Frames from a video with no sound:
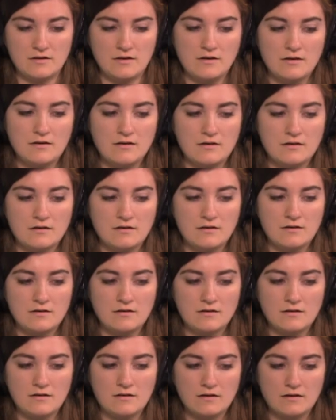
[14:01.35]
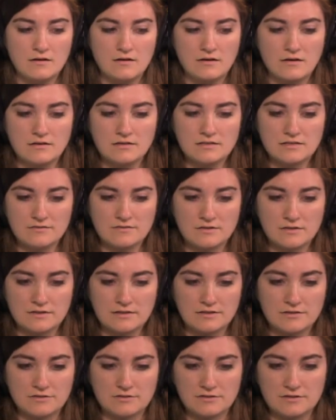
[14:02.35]
I I definitely
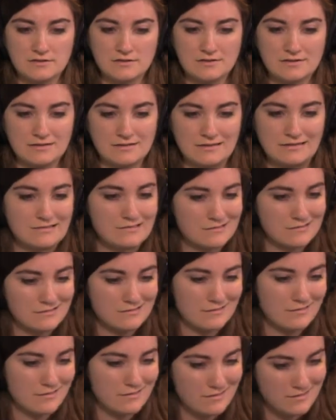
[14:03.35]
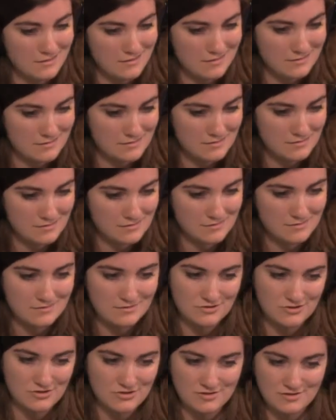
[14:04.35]
understand that.
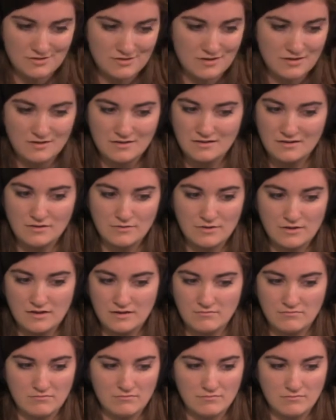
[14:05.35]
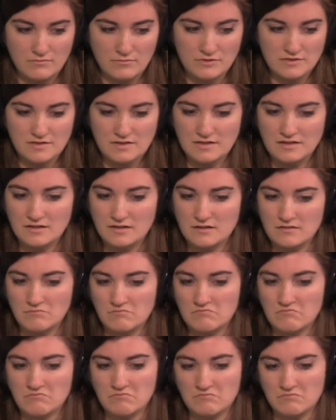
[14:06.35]
It's just not how I was thinking.
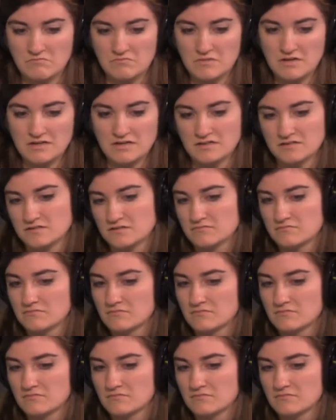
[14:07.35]
Right. I guess.